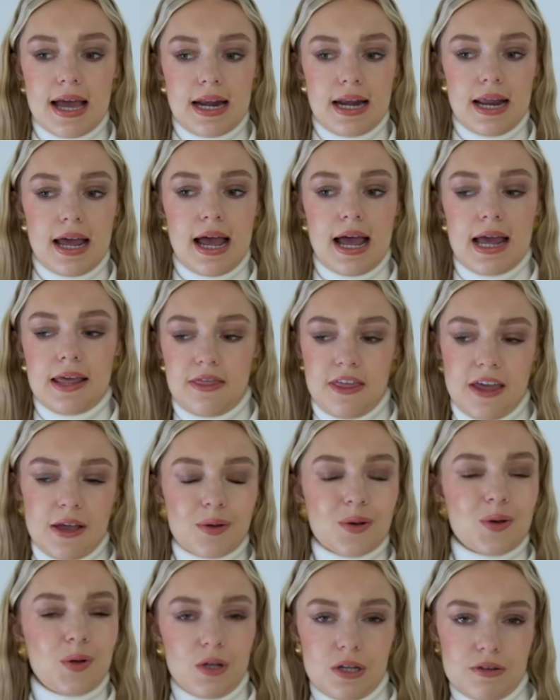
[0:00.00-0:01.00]
And I
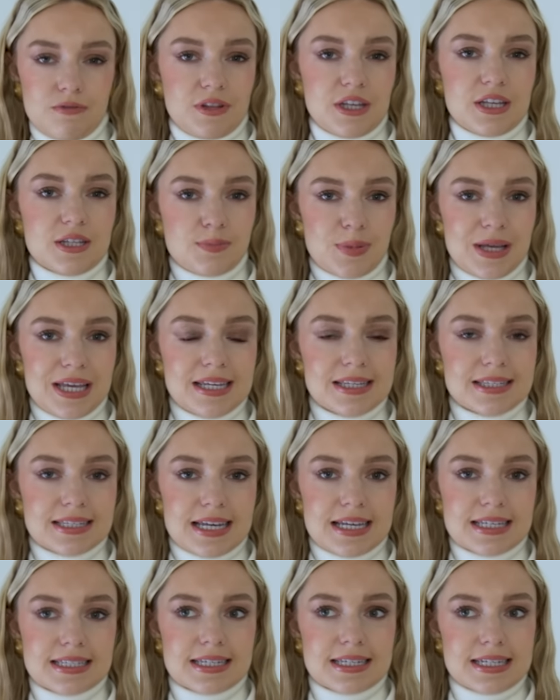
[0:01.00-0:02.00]
think all of these
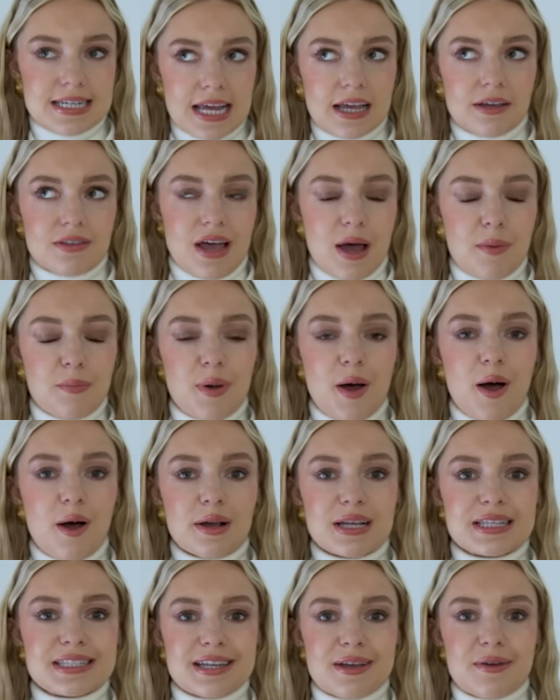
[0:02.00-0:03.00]
pieces tick that
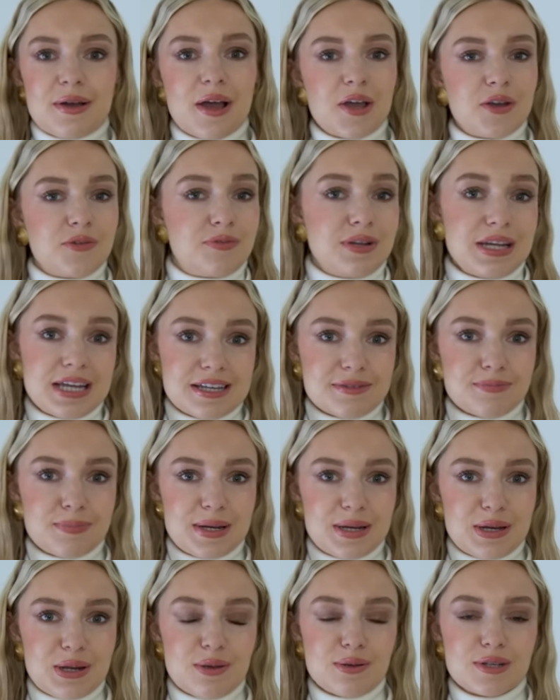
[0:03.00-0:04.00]
box. So hopefully it's
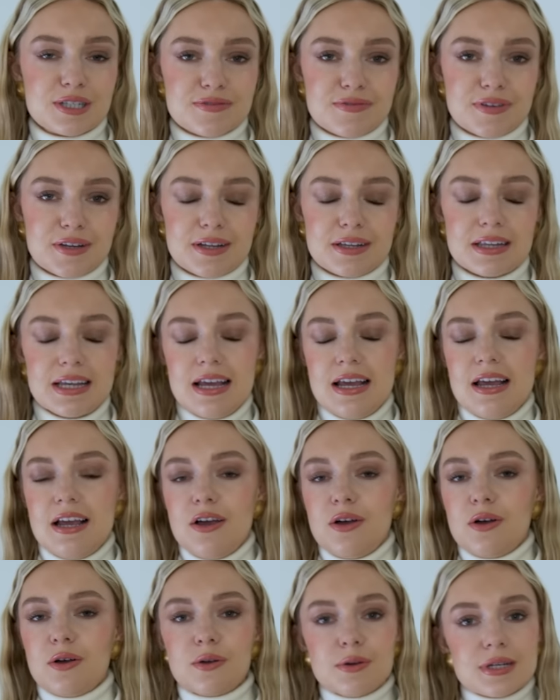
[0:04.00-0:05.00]
been useful.
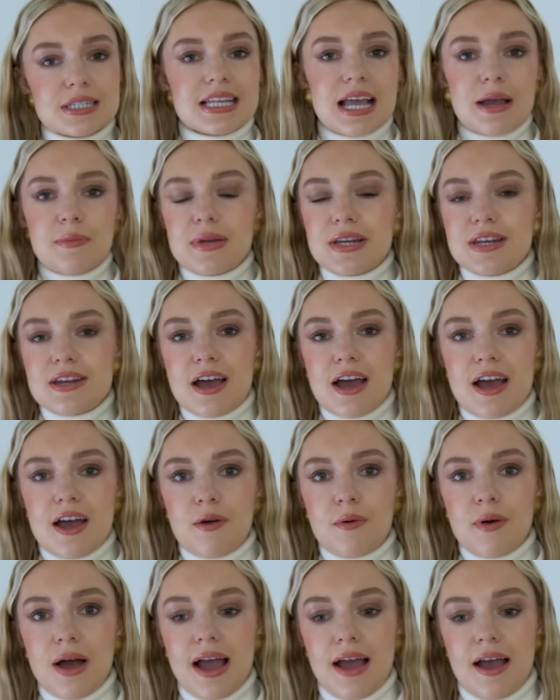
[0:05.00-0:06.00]
Always let me
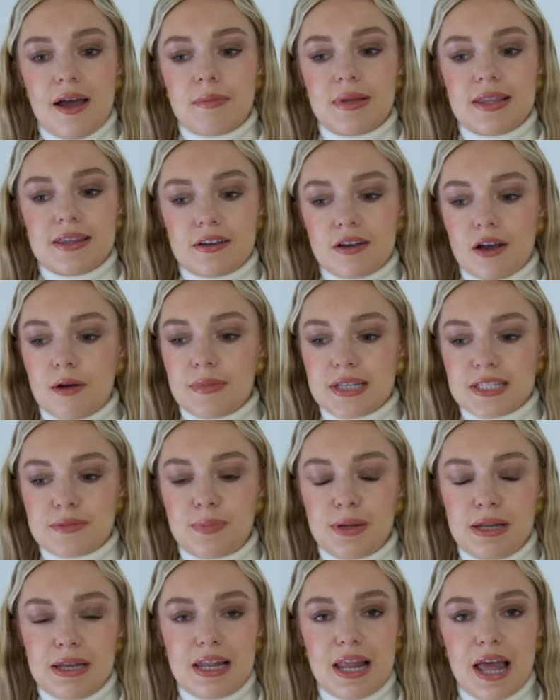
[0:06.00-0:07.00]
know in the comments
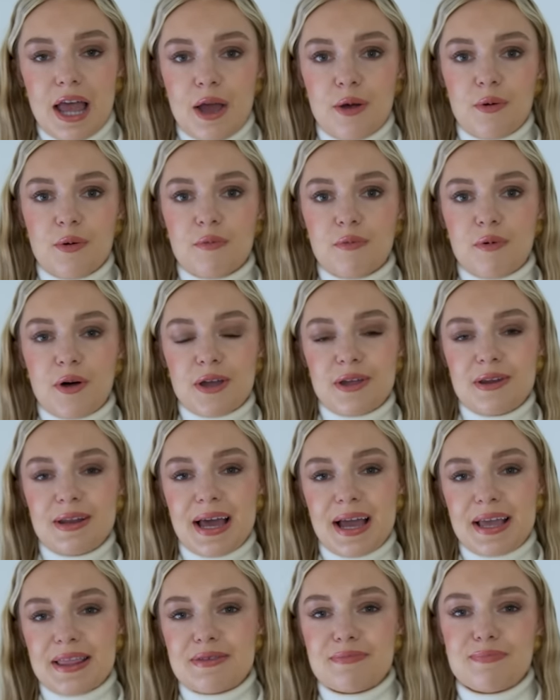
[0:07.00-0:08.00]
below what you
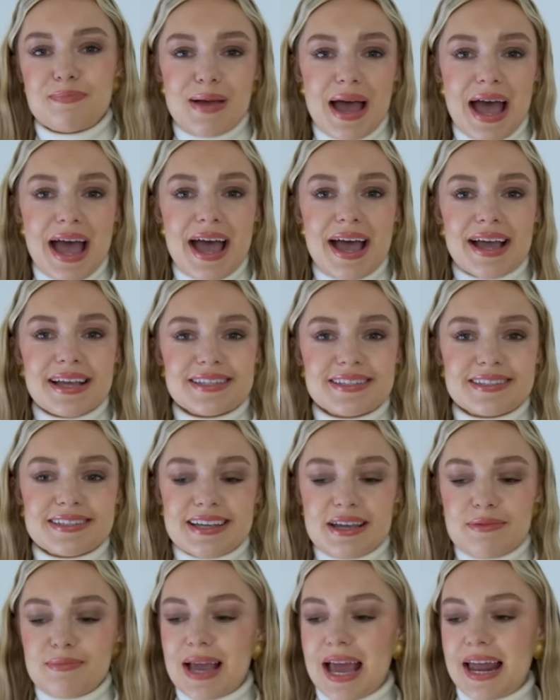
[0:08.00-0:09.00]
like the best.
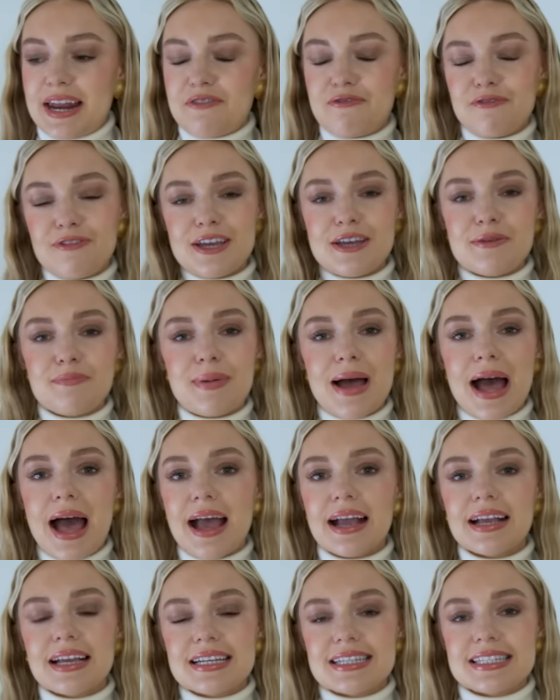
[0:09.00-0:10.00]
Give me any
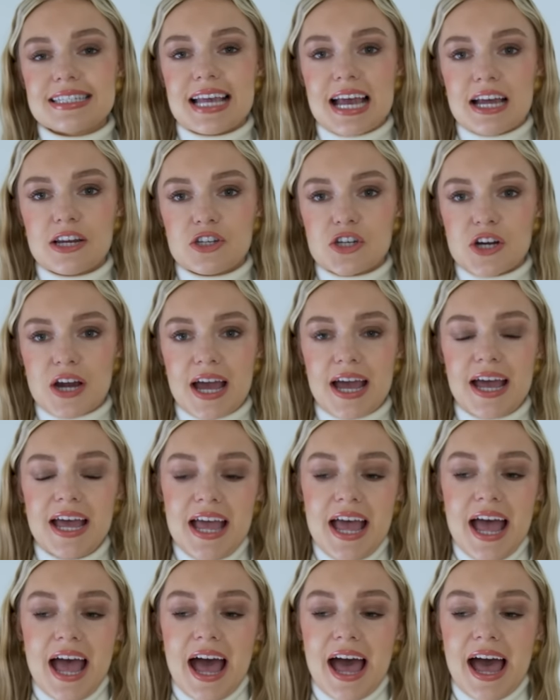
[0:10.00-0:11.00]
feedback, etc.
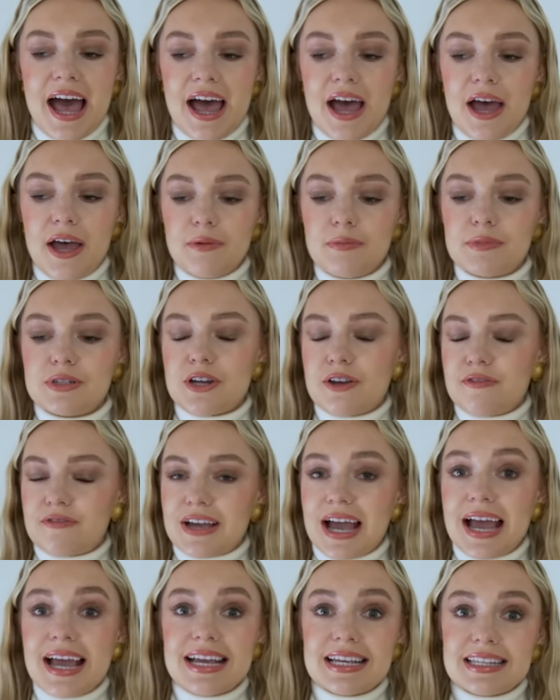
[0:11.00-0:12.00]
Don't
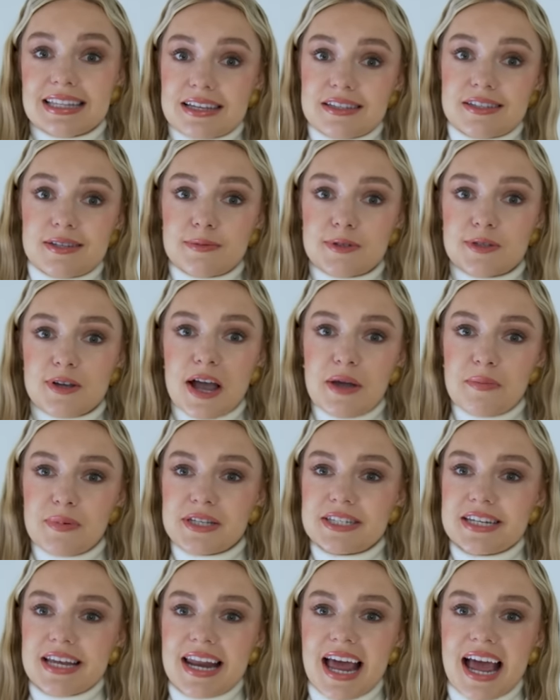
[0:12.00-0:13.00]
forget, hit that subscribe
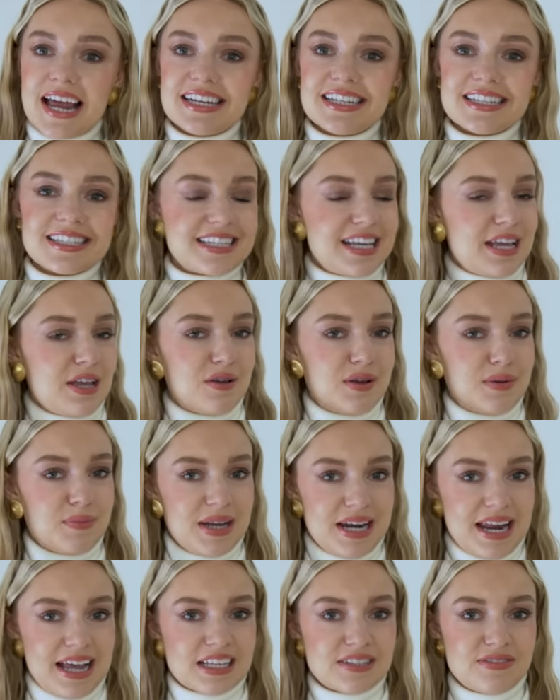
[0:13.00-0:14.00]
button, and I'll see you in
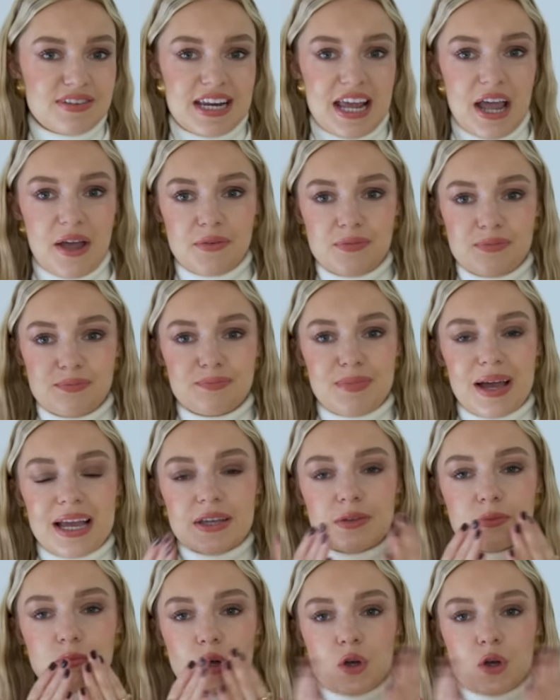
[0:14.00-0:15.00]
my next video. Bye.